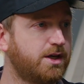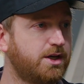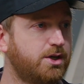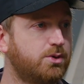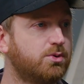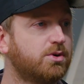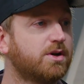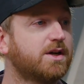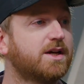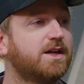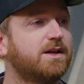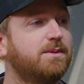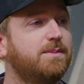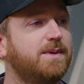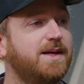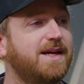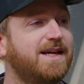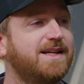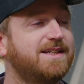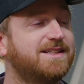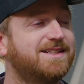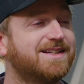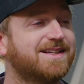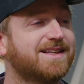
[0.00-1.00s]
you are going to
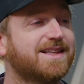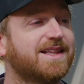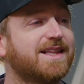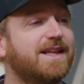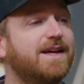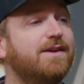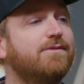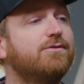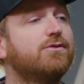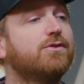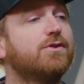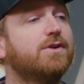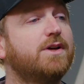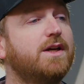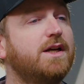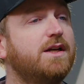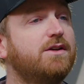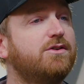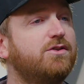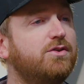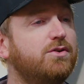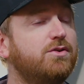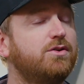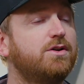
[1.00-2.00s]
be
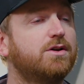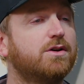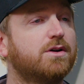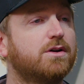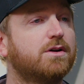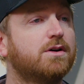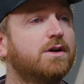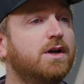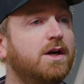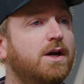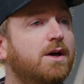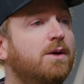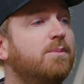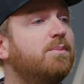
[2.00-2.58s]
delivering to your